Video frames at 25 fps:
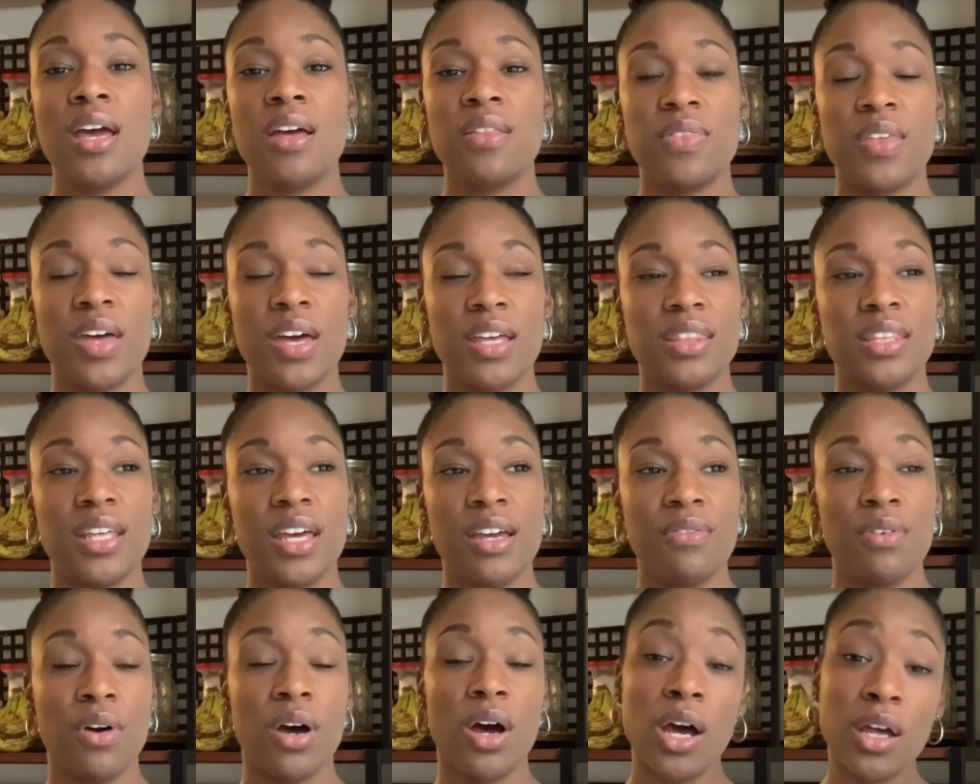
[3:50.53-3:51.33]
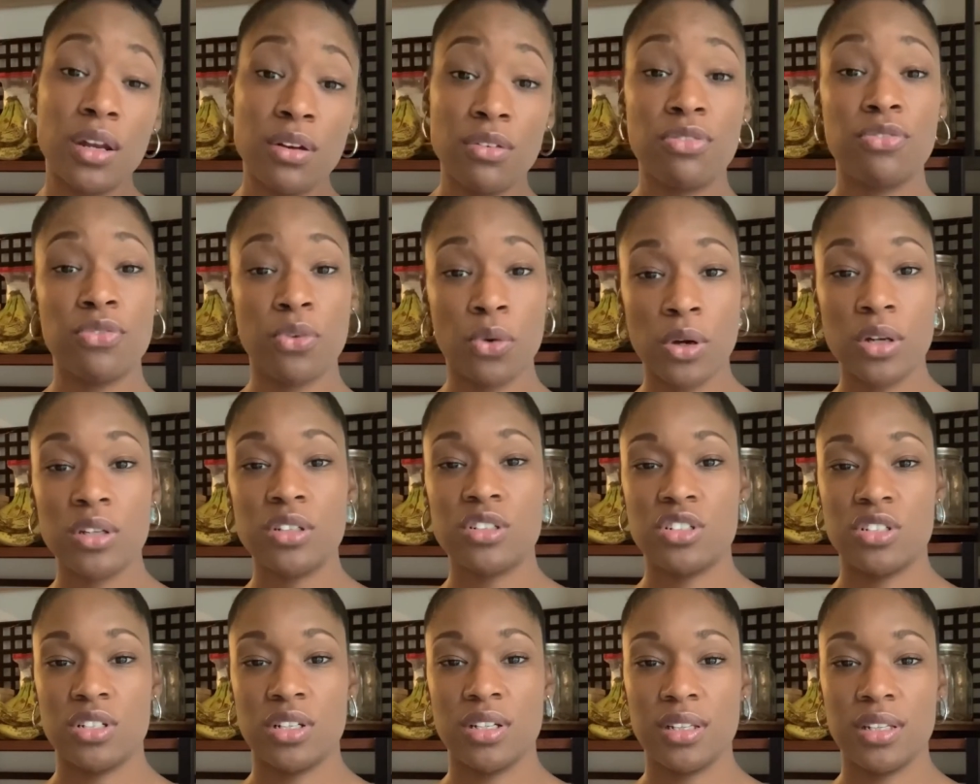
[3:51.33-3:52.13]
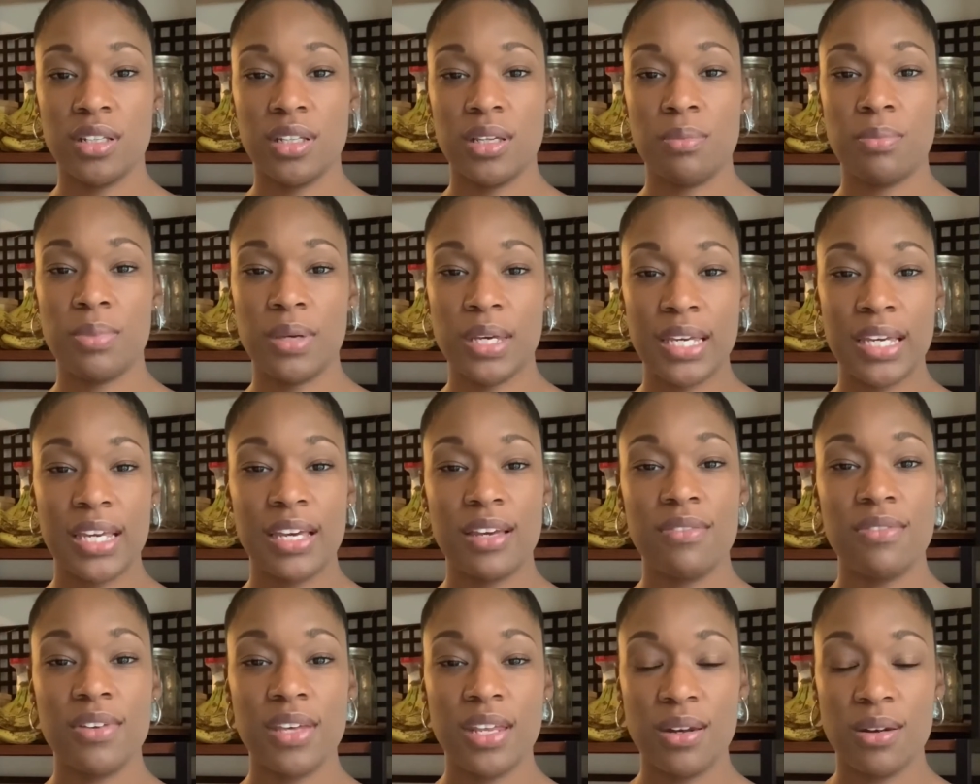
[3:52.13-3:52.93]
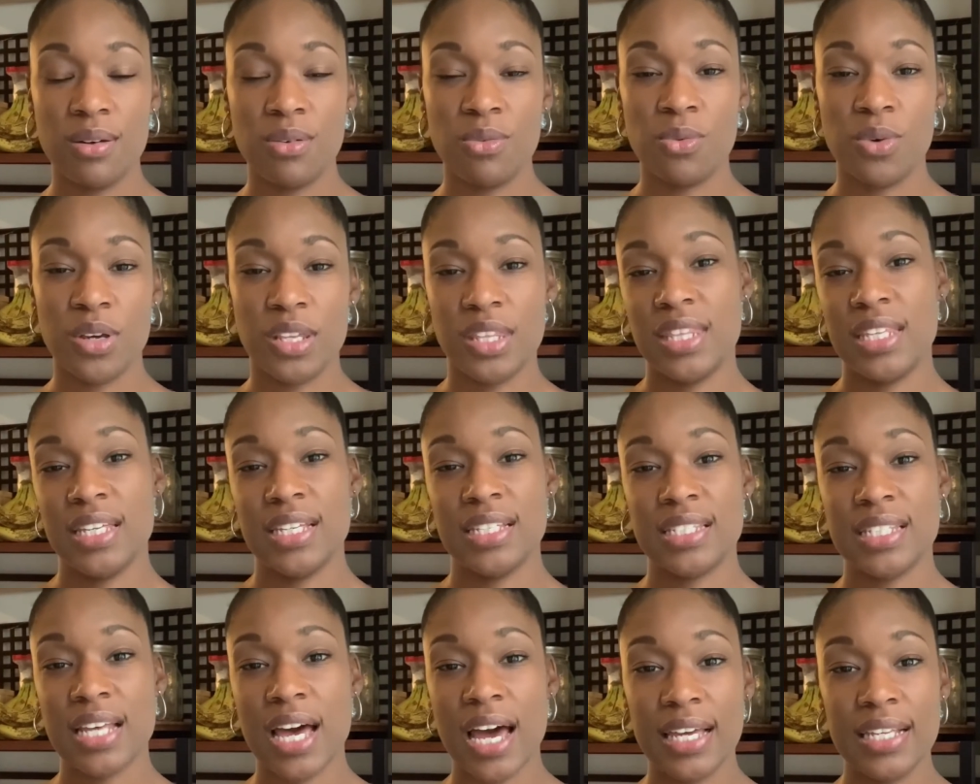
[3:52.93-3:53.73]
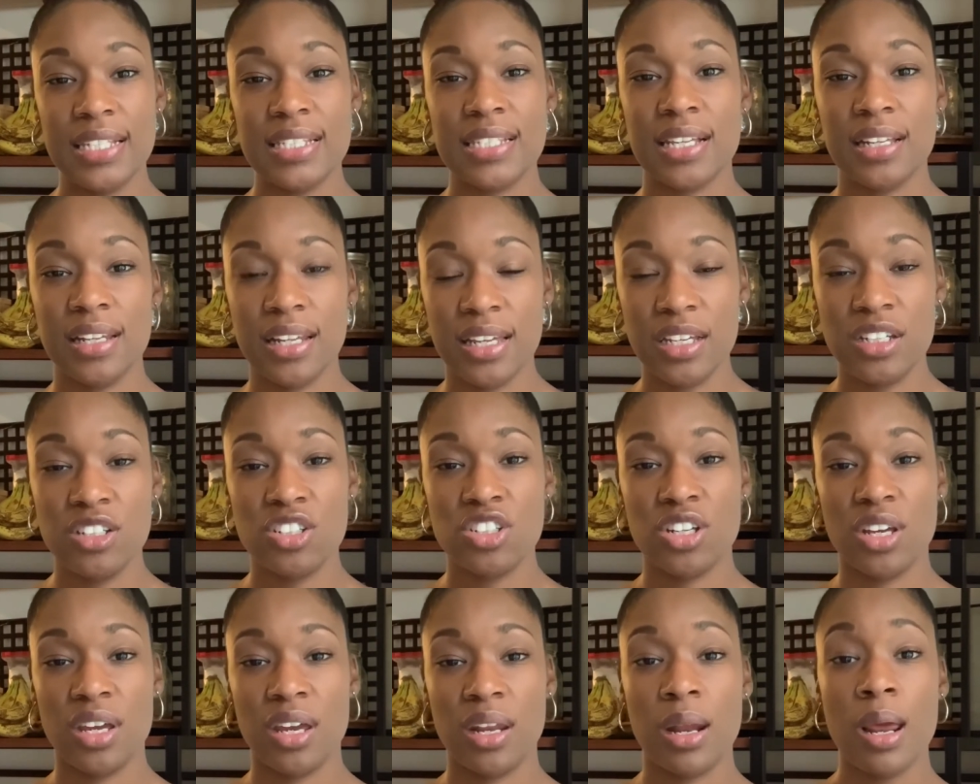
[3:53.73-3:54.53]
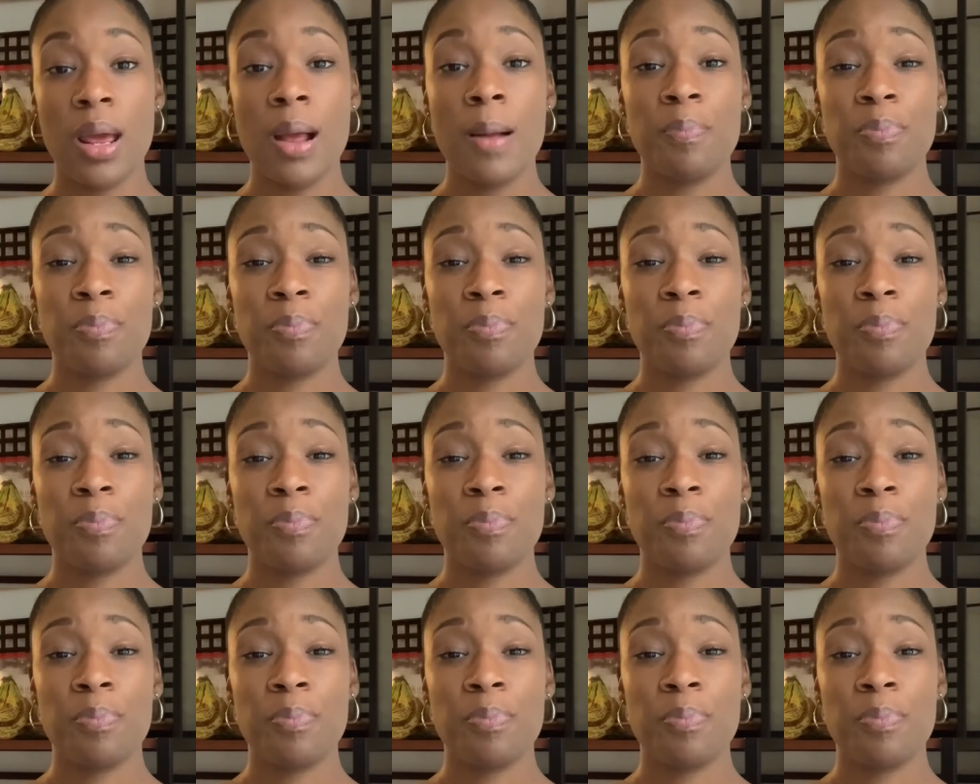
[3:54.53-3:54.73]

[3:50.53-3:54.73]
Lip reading: that they've unfortunately been given with this isolation.